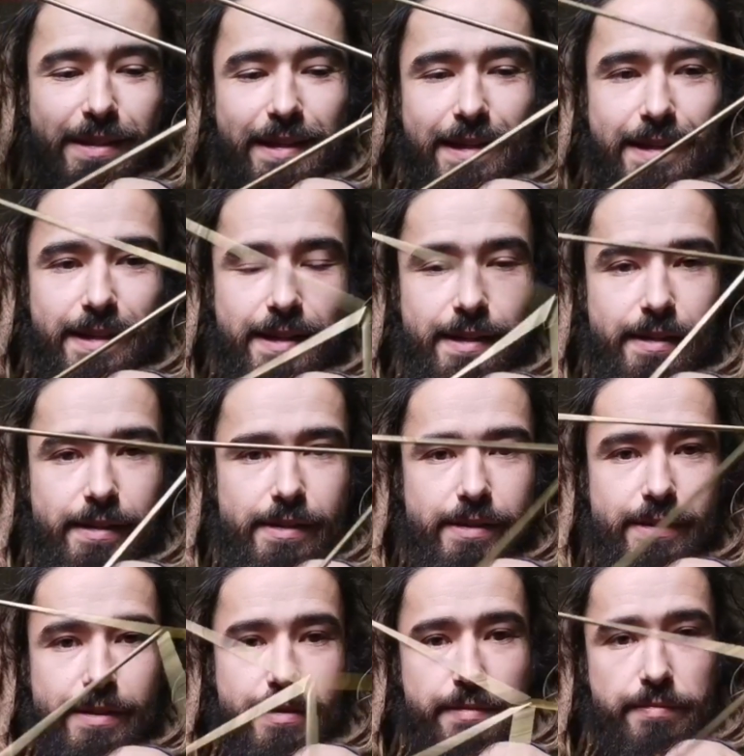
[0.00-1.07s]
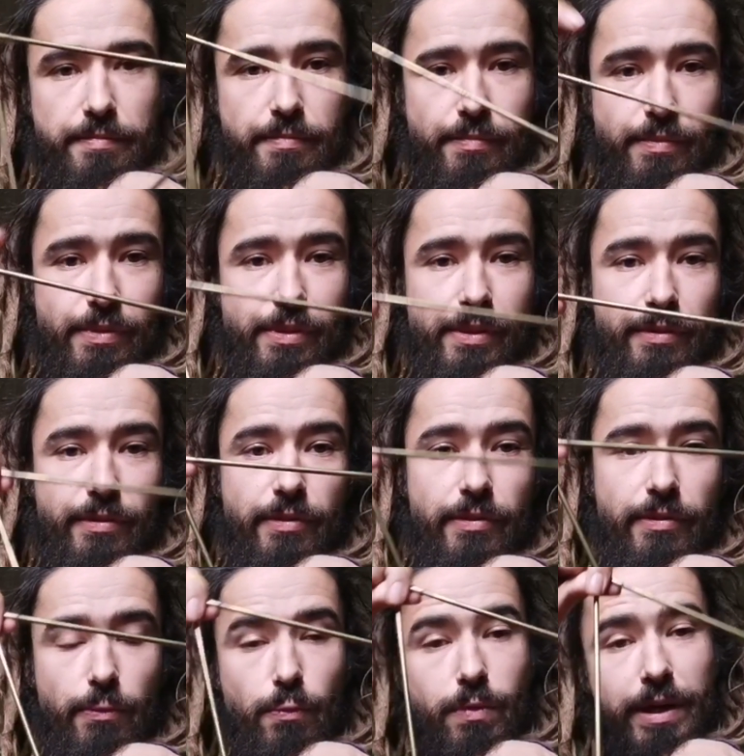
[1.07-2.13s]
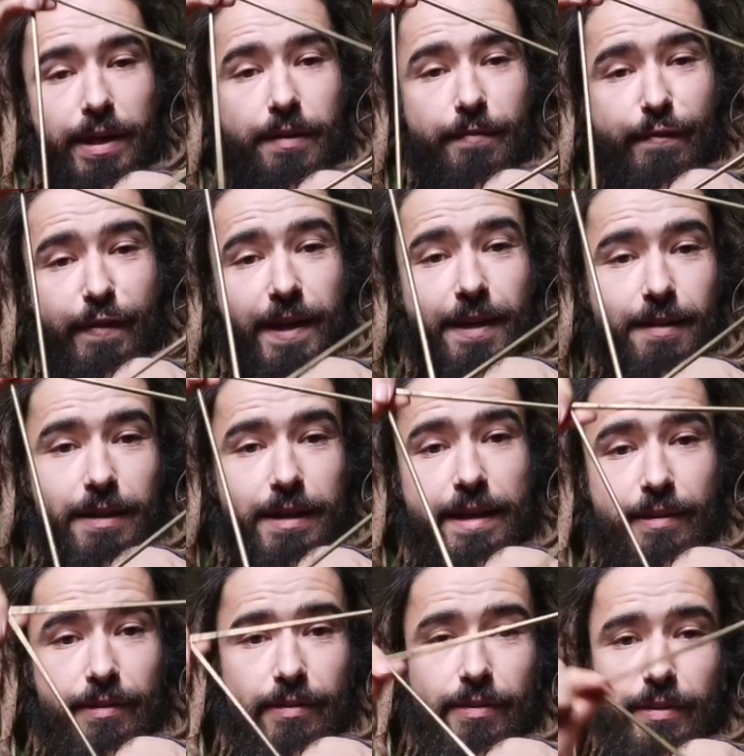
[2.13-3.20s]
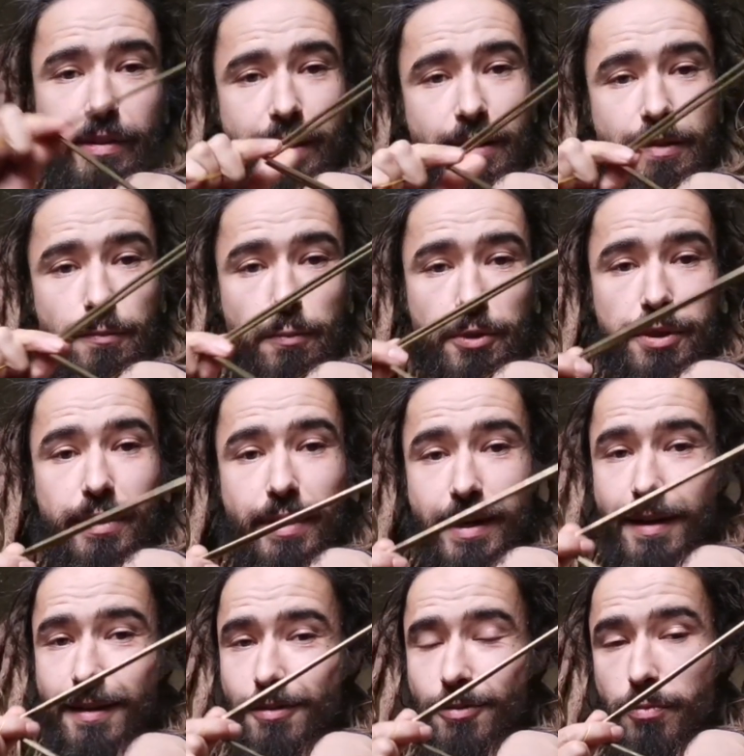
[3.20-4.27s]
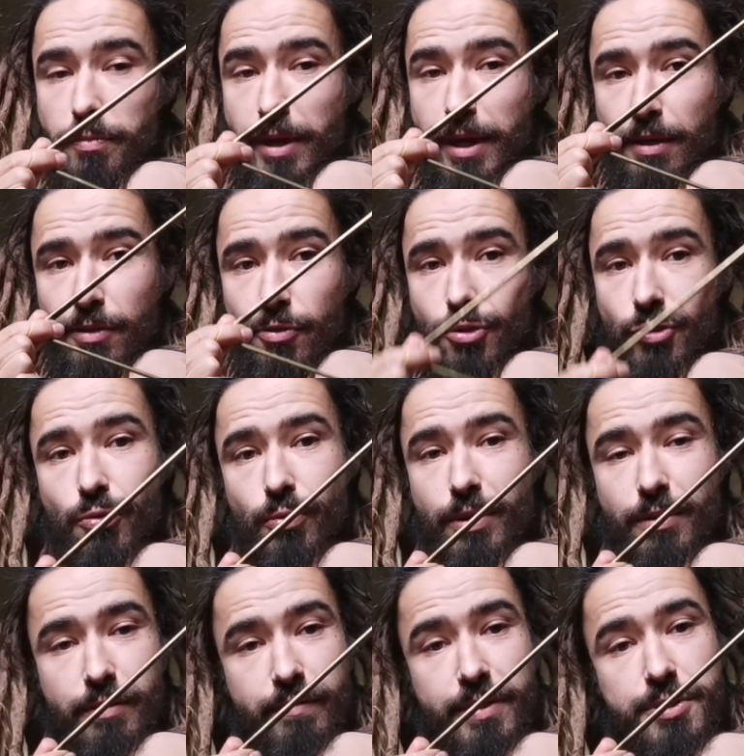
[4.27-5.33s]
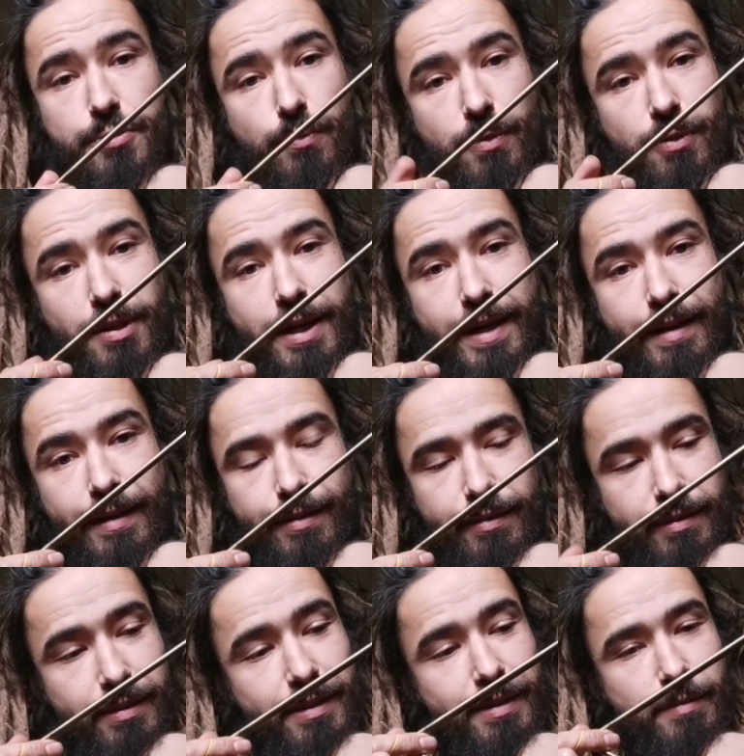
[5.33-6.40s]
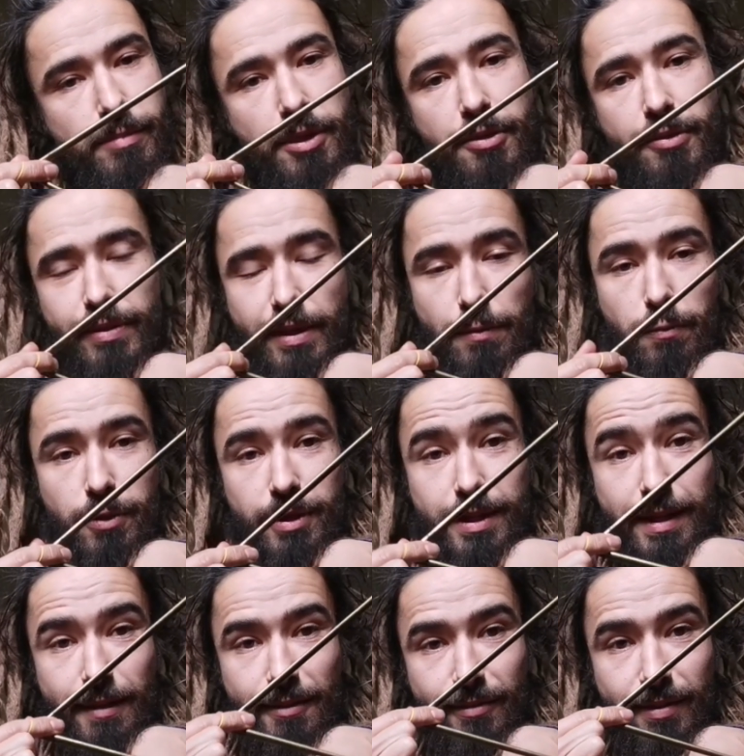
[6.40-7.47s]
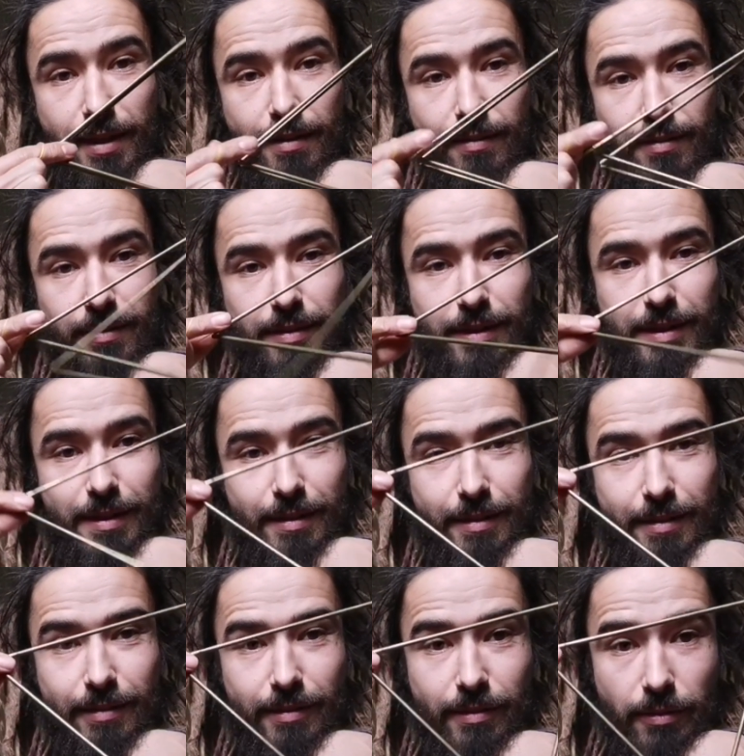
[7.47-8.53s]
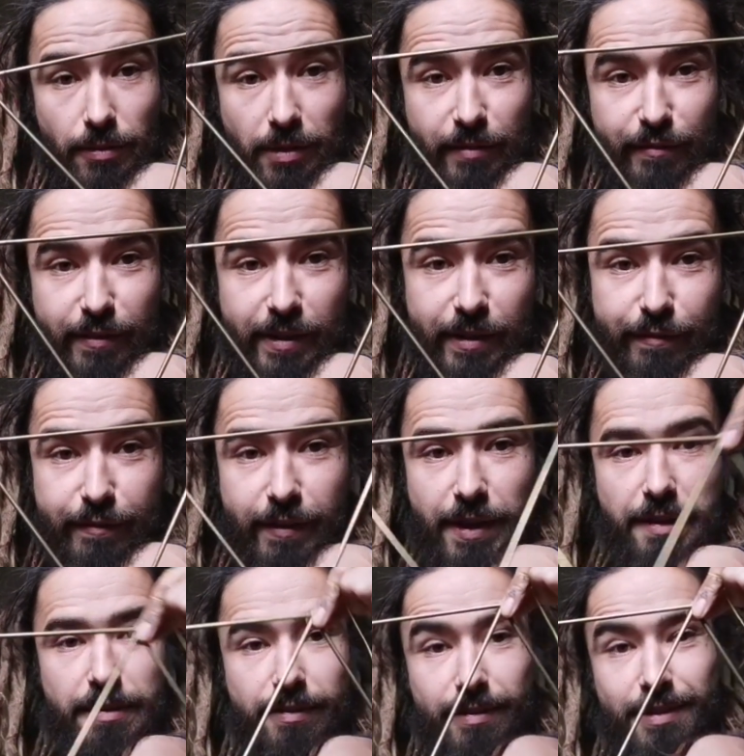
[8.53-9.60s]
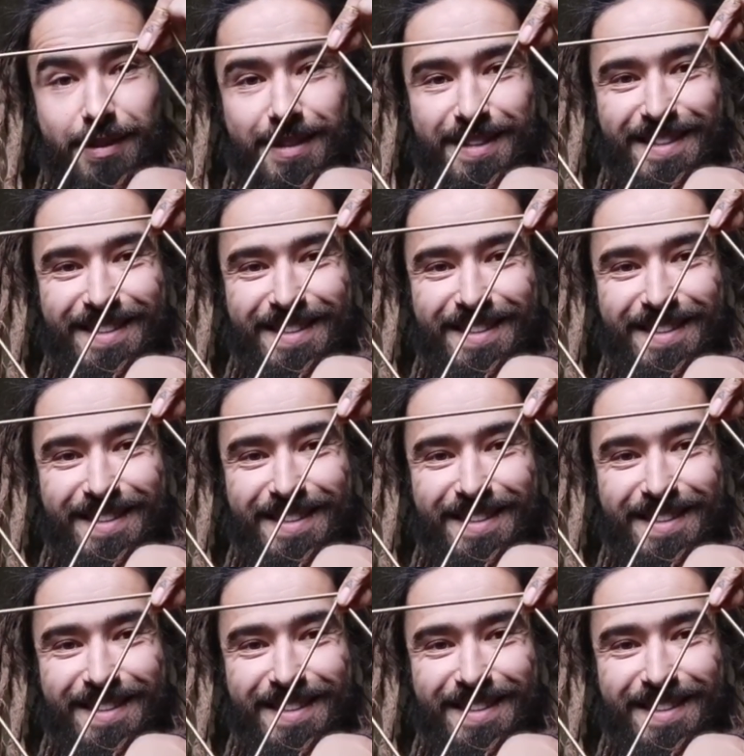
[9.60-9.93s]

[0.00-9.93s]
And this is one finger less than it would take to make two individual eyes, because that would take six, and this is only five fingers.